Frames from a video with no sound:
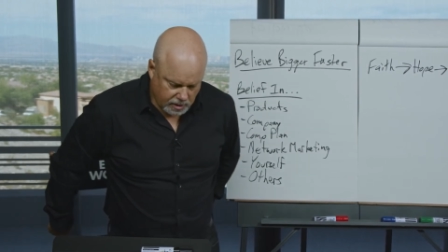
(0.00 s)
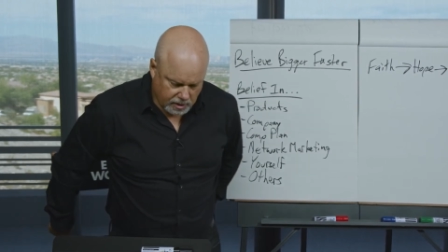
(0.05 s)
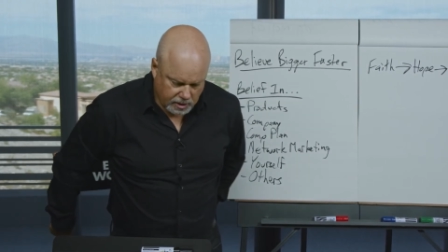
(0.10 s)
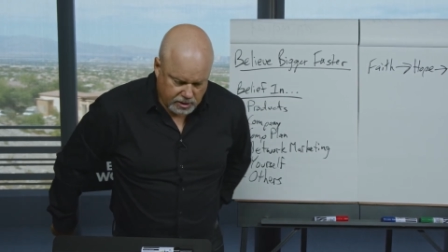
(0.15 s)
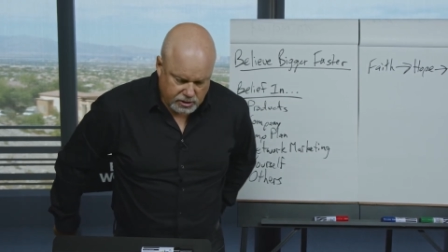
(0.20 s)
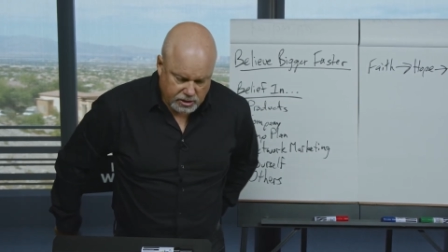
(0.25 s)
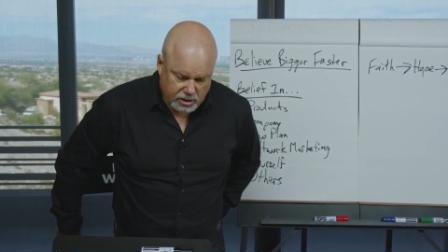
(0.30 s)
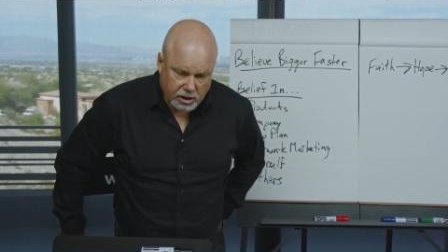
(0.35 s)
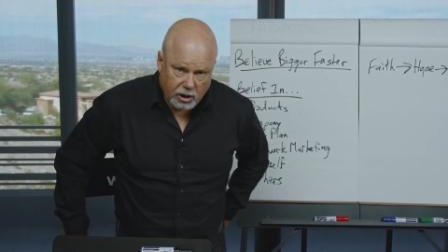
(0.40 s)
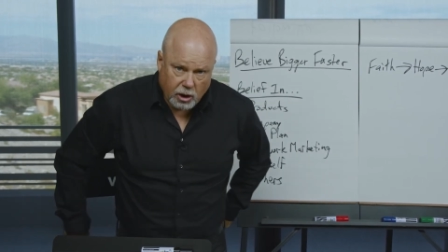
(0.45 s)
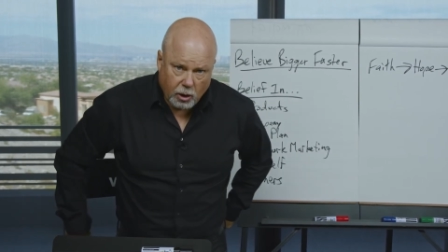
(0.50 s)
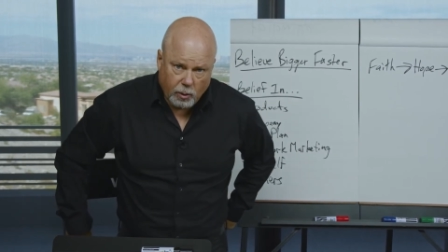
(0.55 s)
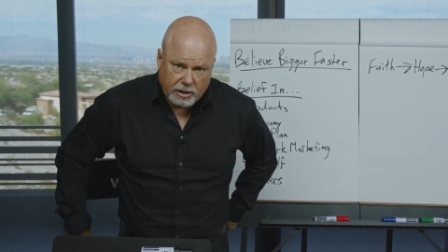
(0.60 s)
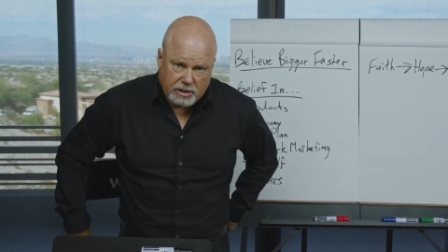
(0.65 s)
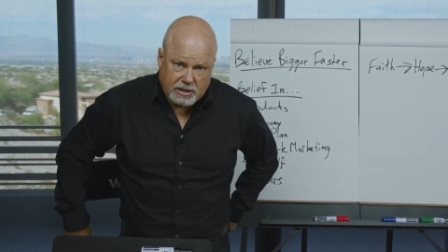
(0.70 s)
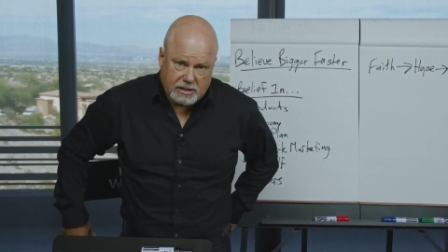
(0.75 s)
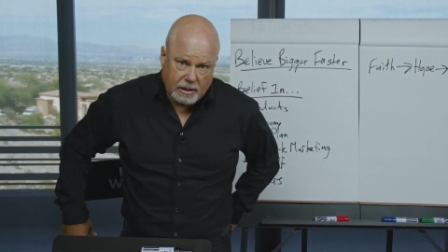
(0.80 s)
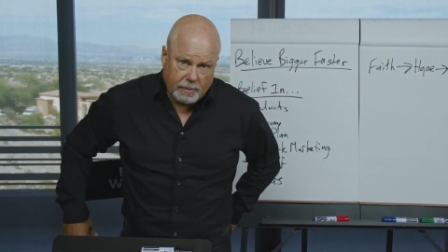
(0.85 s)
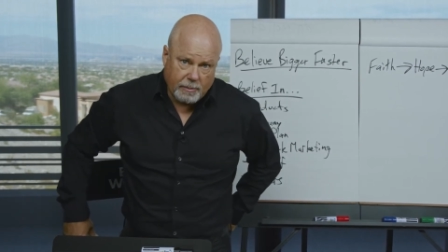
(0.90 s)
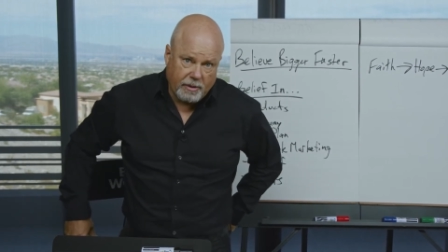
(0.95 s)
So you know
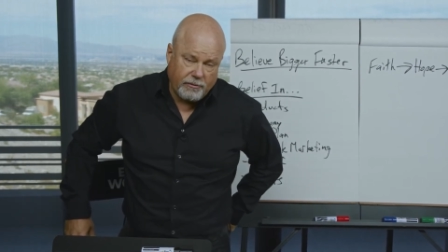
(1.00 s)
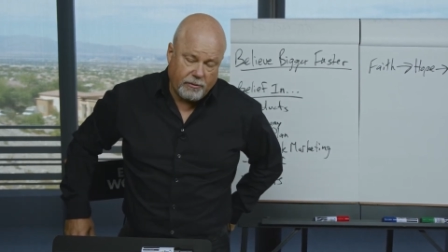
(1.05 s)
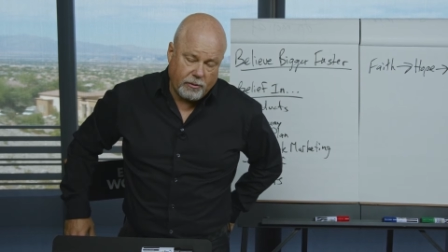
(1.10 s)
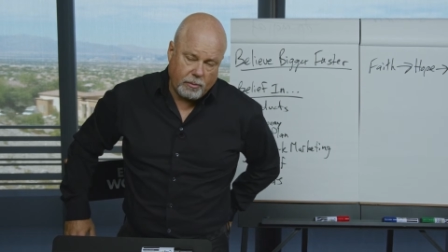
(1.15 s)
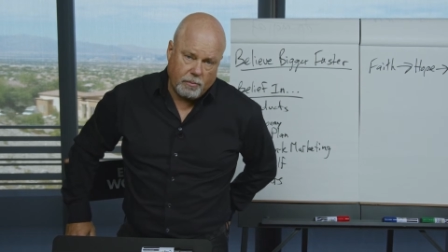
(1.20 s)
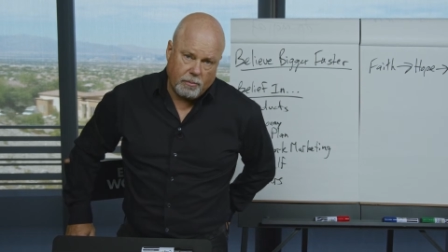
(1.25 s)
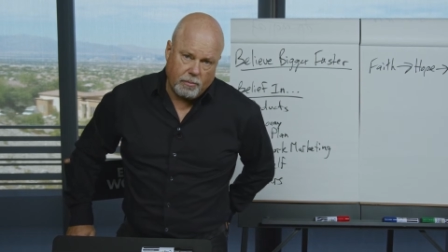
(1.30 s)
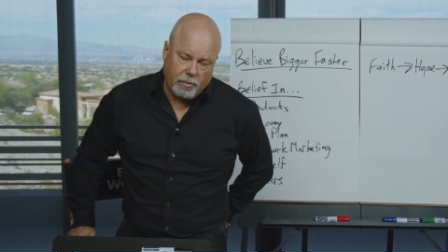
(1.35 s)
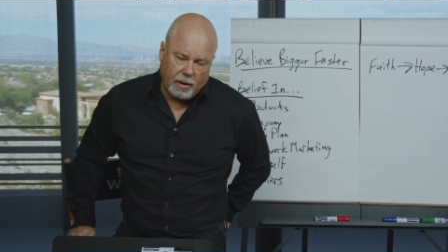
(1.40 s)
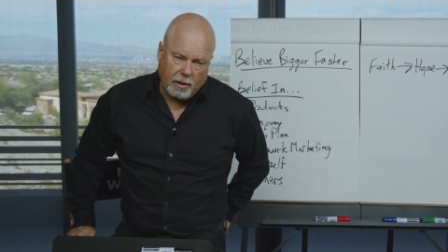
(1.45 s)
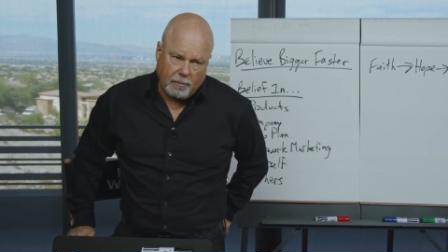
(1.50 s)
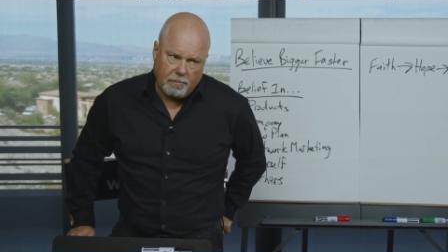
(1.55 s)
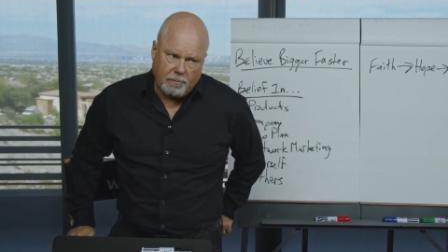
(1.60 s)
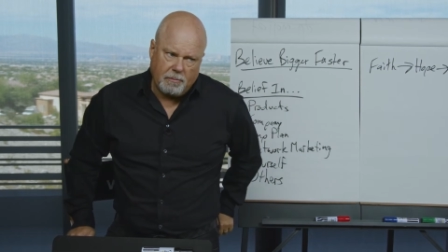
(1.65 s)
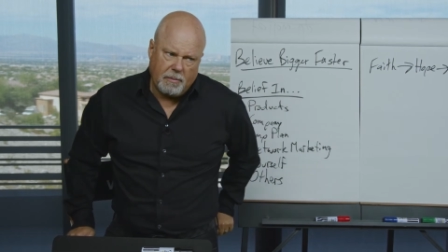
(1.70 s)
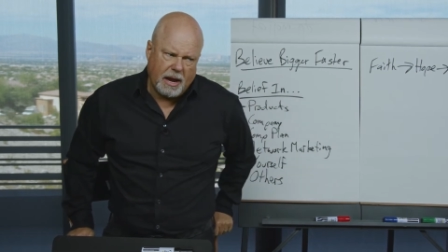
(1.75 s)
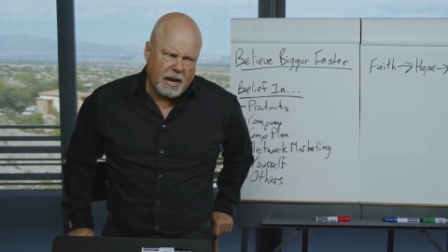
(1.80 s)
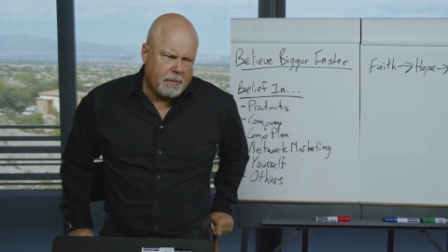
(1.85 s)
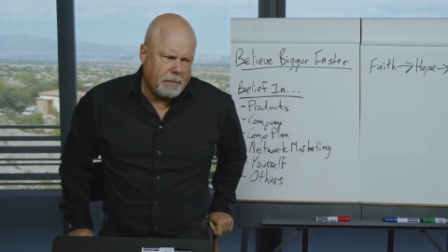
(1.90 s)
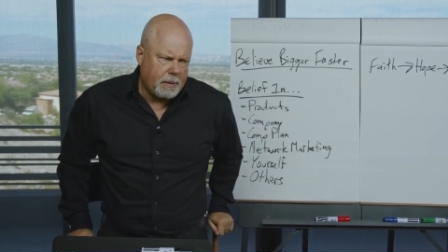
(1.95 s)
what
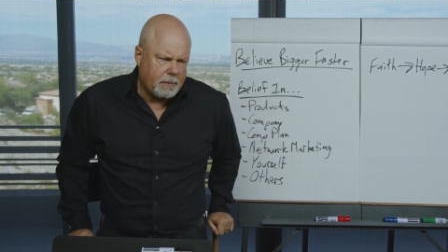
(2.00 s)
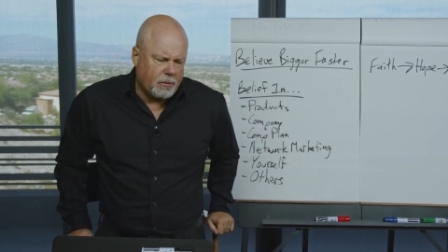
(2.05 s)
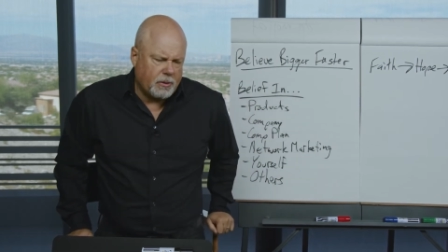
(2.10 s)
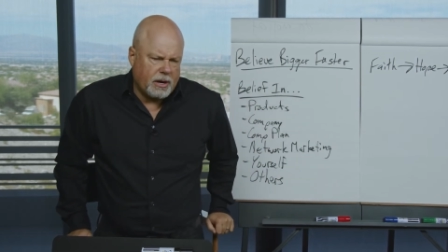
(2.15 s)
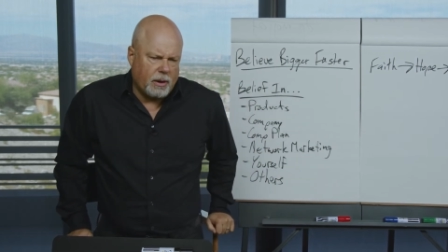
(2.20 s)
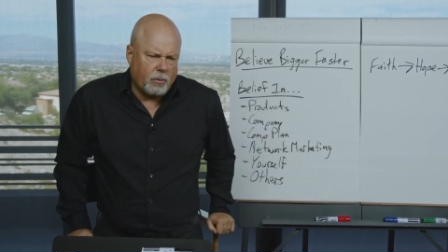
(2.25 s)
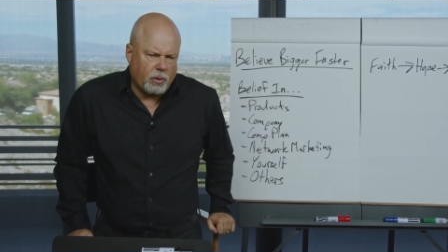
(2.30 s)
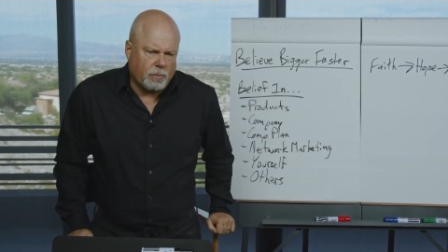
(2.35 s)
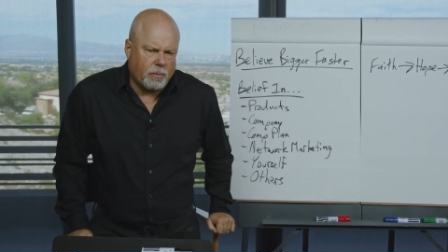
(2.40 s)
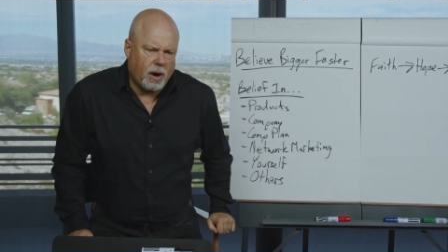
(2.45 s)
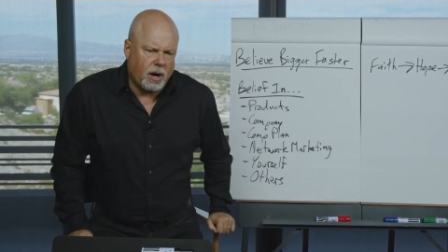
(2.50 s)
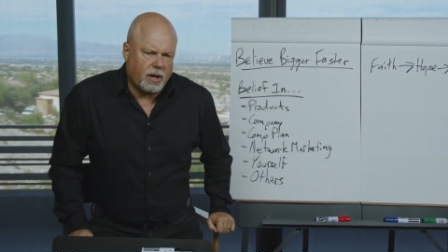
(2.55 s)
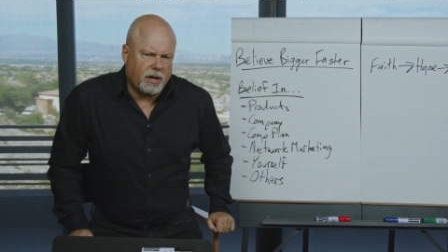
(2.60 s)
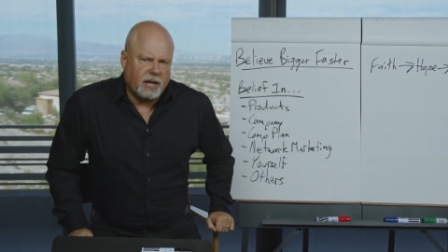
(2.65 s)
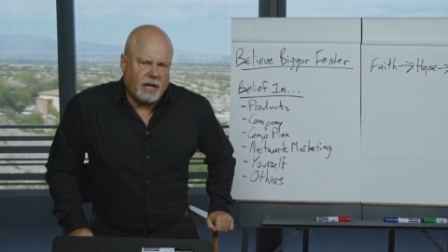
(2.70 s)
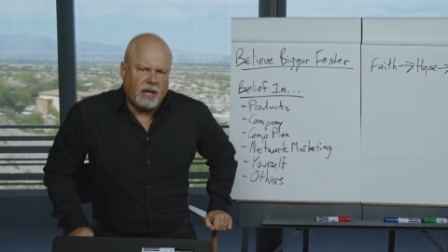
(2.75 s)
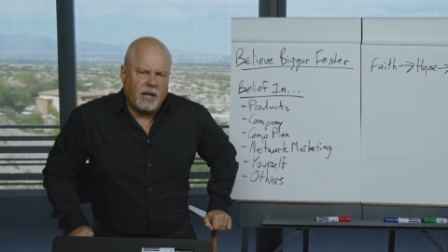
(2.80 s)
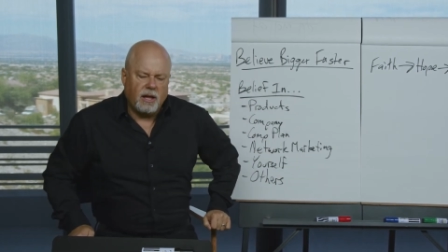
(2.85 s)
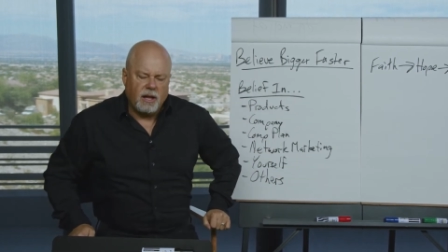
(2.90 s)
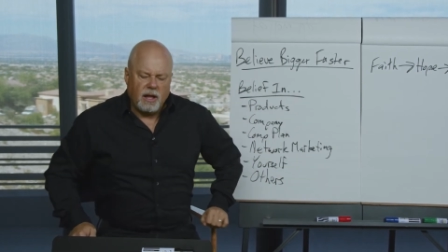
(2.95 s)
many people in network
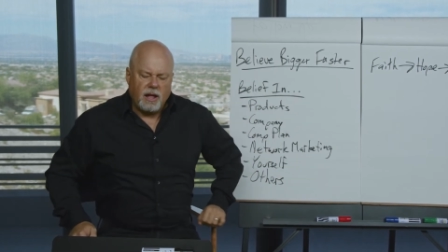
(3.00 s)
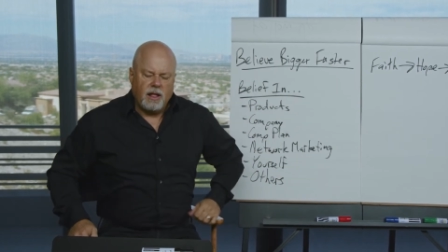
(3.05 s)
marketing,